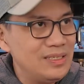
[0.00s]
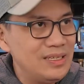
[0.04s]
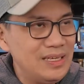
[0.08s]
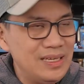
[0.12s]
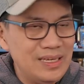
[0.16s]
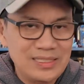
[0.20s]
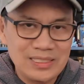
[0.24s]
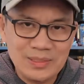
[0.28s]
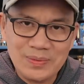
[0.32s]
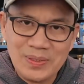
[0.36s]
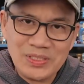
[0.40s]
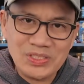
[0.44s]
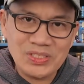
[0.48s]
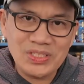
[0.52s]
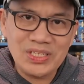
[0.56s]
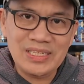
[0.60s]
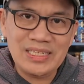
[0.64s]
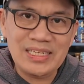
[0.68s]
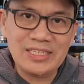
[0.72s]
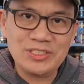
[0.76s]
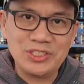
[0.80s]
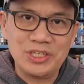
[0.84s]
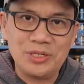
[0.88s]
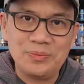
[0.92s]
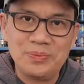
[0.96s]
especially at
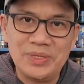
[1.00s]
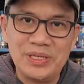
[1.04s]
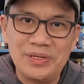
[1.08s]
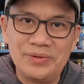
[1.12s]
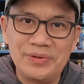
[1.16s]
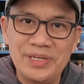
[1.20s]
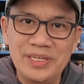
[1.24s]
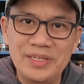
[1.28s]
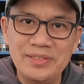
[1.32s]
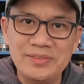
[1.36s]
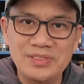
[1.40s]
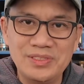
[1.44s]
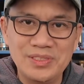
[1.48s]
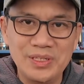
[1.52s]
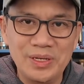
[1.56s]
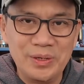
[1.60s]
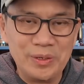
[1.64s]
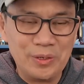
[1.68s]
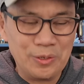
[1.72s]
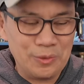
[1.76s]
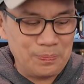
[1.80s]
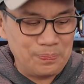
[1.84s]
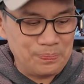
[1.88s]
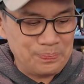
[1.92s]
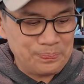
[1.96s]
SRP, right?
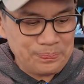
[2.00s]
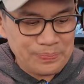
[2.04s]
So